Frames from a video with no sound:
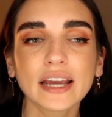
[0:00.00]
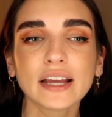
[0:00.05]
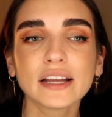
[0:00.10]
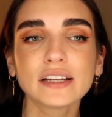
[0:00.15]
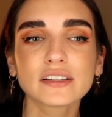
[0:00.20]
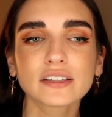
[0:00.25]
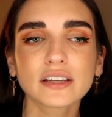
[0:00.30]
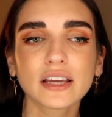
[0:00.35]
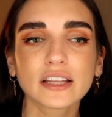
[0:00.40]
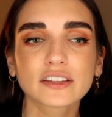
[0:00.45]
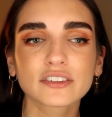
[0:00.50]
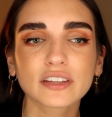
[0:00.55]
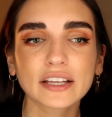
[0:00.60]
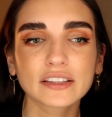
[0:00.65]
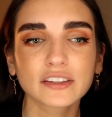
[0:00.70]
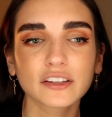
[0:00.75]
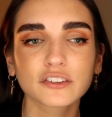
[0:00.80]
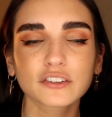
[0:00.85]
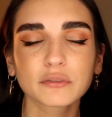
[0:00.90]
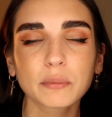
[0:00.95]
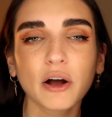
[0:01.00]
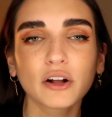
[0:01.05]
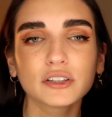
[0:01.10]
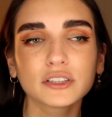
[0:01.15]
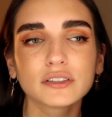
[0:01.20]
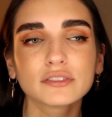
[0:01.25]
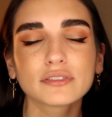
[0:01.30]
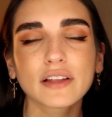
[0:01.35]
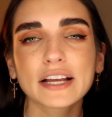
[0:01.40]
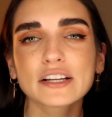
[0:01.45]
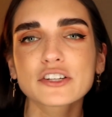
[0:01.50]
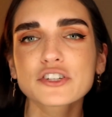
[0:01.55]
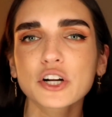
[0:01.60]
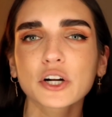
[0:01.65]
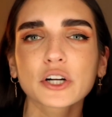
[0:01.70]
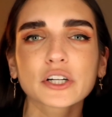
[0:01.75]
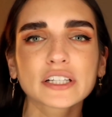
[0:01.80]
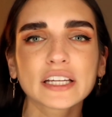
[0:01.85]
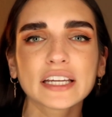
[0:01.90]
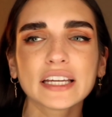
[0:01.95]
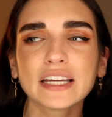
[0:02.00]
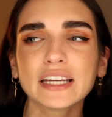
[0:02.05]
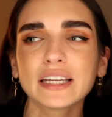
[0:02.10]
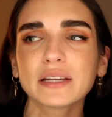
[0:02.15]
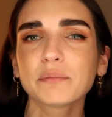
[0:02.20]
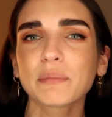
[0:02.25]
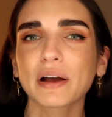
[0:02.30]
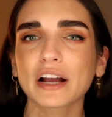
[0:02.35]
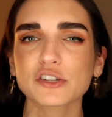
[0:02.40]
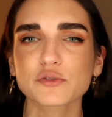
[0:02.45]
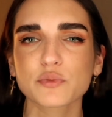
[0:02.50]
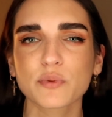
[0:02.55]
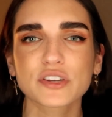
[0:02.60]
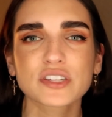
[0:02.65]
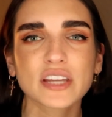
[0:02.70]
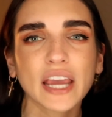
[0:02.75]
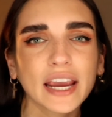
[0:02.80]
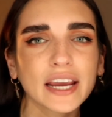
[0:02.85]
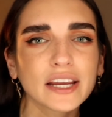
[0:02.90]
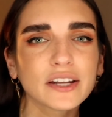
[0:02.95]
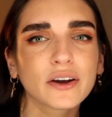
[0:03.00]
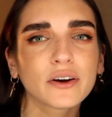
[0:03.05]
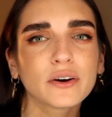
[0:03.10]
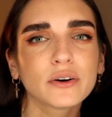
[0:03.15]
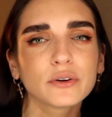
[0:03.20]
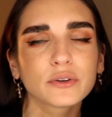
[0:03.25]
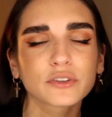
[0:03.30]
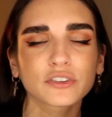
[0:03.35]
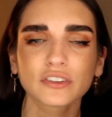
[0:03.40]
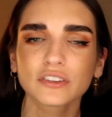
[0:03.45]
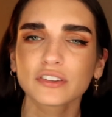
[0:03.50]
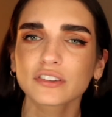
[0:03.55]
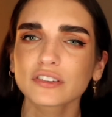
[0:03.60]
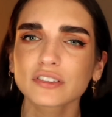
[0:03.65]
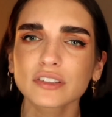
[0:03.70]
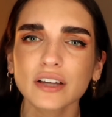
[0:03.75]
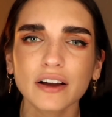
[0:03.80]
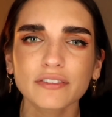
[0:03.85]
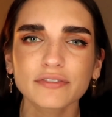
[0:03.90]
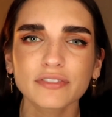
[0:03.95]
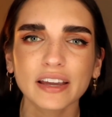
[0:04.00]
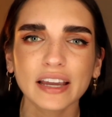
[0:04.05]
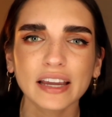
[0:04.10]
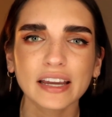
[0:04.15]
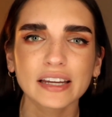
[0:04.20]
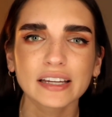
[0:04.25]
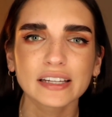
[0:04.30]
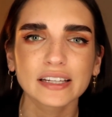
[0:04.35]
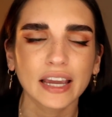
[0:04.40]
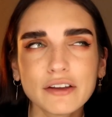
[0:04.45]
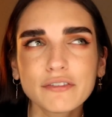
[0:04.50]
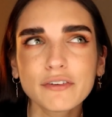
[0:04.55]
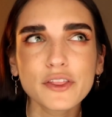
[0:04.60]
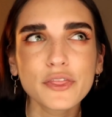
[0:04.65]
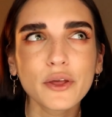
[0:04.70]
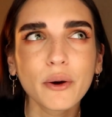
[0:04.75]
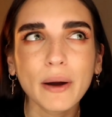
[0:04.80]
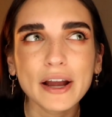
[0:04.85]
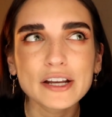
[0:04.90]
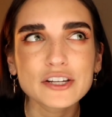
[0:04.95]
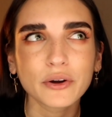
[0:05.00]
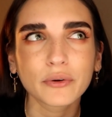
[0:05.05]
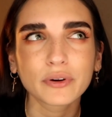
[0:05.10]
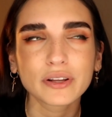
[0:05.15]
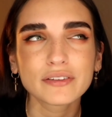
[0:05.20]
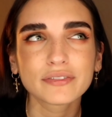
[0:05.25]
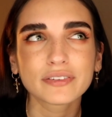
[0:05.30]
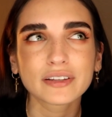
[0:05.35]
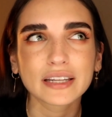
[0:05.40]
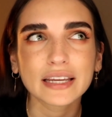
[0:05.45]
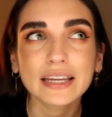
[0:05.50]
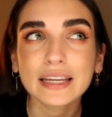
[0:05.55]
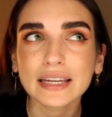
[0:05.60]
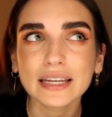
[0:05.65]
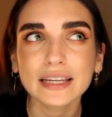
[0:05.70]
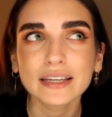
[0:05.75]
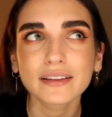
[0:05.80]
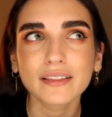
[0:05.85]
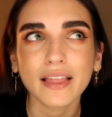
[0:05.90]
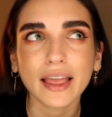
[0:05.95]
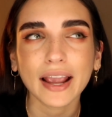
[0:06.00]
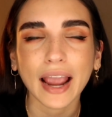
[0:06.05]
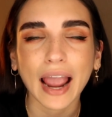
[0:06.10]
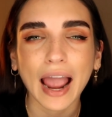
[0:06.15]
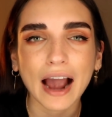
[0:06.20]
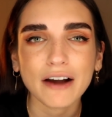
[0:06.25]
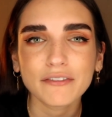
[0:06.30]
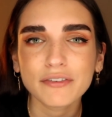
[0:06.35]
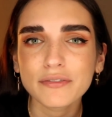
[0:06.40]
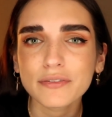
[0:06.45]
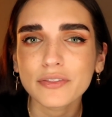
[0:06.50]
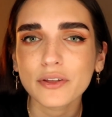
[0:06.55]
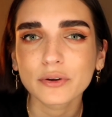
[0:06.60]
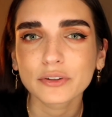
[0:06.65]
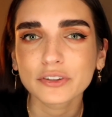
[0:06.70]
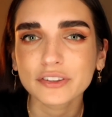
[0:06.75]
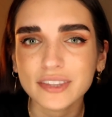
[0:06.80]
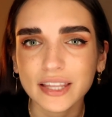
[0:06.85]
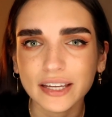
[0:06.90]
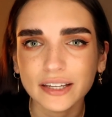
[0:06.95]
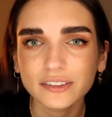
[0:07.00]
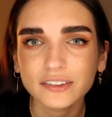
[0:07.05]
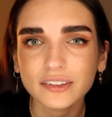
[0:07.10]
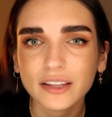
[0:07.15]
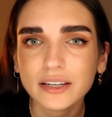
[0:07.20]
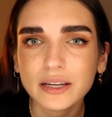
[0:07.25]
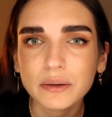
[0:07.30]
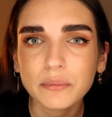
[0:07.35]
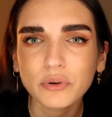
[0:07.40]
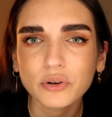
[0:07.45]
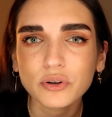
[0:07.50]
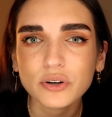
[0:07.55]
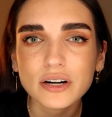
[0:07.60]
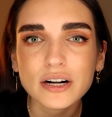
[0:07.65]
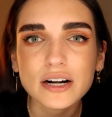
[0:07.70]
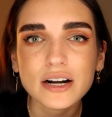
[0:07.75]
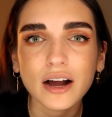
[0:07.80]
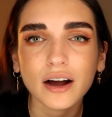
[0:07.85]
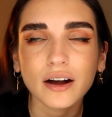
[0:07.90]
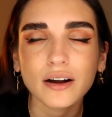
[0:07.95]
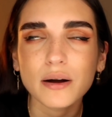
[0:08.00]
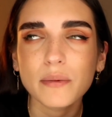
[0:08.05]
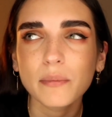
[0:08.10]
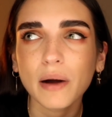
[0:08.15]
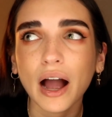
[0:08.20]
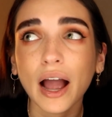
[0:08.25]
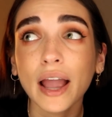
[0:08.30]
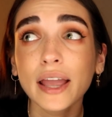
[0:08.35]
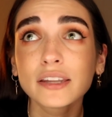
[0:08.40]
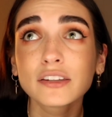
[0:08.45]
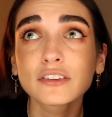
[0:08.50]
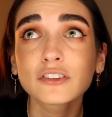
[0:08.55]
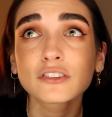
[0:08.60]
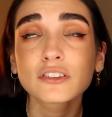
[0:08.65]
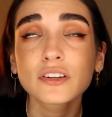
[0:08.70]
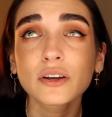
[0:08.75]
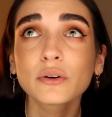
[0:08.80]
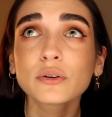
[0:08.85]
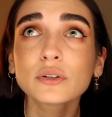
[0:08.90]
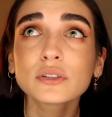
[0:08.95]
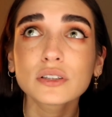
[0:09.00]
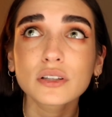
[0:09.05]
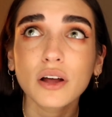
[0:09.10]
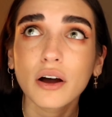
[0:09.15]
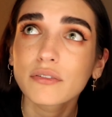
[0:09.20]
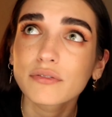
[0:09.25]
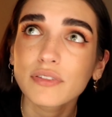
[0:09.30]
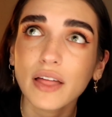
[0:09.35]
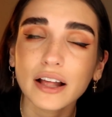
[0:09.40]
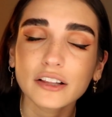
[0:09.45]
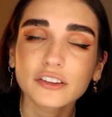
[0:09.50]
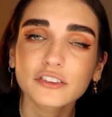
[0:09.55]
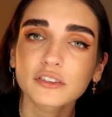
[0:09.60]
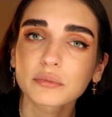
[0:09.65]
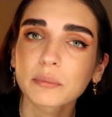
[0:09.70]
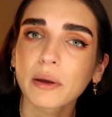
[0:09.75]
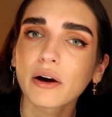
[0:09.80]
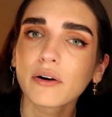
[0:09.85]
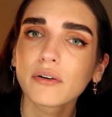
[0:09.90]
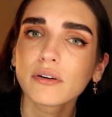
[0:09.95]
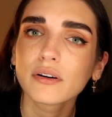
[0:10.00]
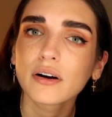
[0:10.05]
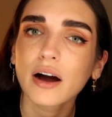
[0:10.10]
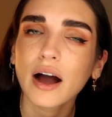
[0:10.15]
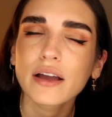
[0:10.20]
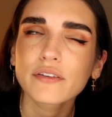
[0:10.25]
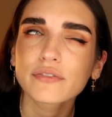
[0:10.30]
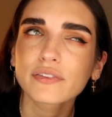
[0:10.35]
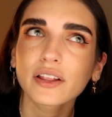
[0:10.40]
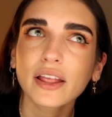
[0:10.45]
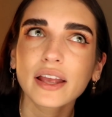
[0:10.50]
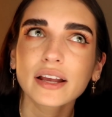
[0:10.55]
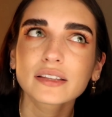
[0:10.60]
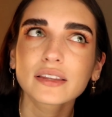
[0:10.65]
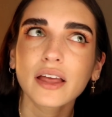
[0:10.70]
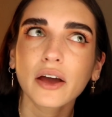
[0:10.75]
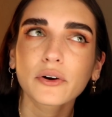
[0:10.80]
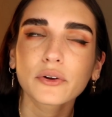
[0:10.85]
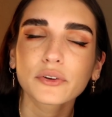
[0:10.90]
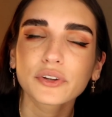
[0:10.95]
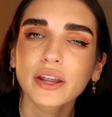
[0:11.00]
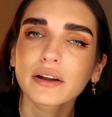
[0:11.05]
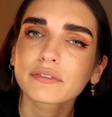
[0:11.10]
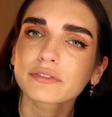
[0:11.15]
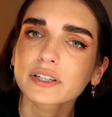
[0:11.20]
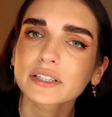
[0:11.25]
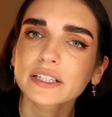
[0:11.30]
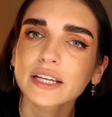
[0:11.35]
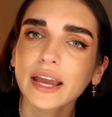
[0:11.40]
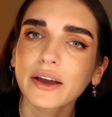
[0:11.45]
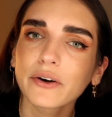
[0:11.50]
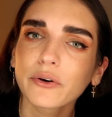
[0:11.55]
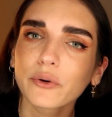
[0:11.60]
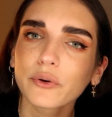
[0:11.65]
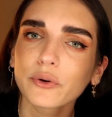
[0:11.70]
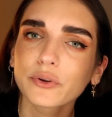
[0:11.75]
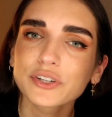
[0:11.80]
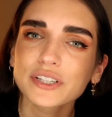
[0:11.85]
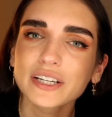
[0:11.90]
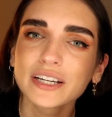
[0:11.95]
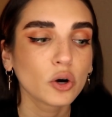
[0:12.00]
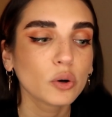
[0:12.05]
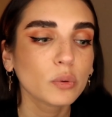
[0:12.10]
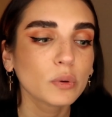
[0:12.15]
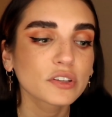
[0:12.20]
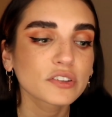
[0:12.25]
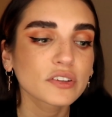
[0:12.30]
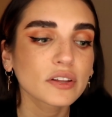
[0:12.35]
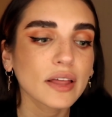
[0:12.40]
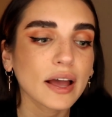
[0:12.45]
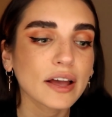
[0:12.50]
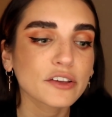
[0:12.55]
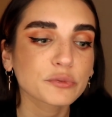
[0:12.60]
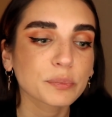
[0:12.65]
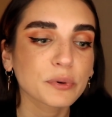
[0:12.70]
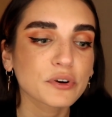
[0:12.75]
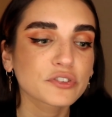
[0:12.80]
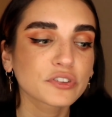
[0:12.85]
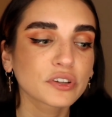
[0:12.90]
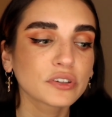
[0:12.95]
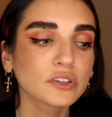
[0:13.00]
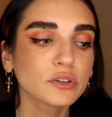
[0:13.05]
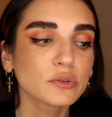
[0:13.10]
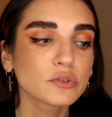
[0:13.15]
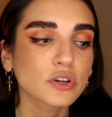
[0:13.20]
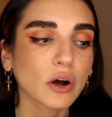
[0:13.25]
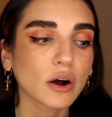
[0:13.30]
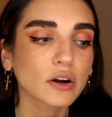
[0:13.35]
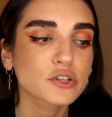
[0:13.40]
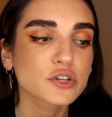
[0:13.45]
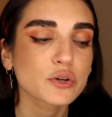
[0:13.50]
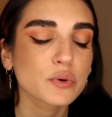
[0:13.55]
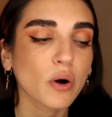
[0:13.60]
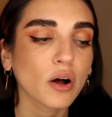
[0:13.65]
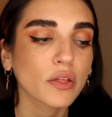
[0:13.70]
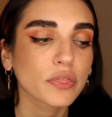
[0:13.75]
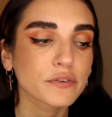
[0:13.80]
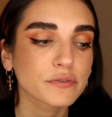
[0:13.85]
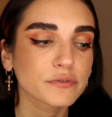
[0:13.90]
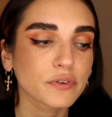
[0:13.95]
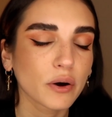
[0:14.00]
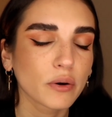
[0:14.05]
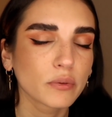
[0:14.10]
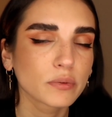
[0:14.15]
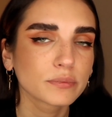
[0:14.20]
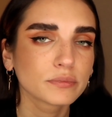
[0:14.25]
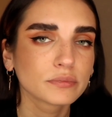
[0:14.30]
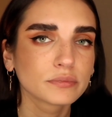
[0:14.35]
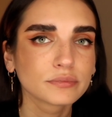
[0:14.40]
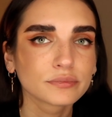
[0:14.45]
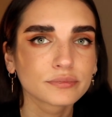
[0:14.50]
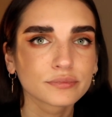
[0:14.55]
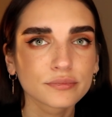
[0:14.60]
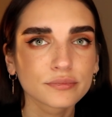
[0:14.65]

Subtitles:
and it's like the smell of like turkey and mashed potatoes and stuffing. Even though I don't even eat like half of those things anymore, I still love that smell. I feel like that'll never get old. Who was the last person you talked to on the phone?